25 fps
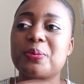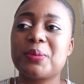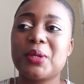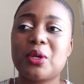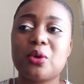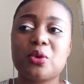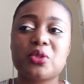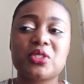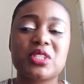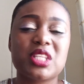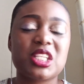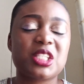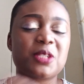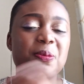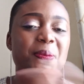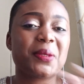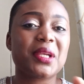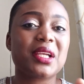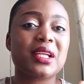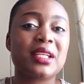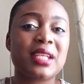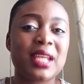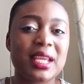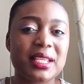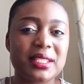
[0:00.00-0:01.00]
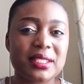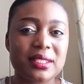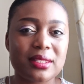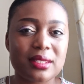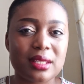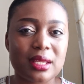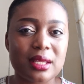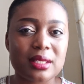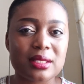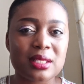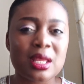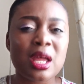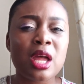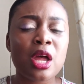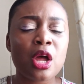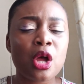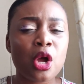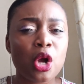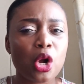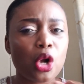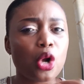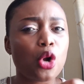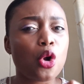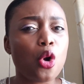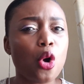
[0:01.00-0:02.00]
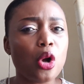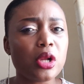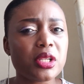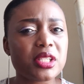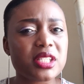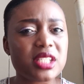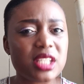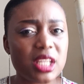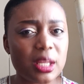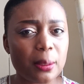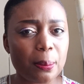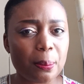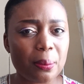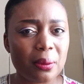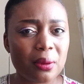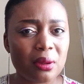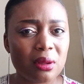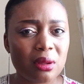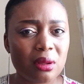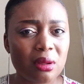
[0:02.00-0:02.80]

because they speak nice things. Go deep.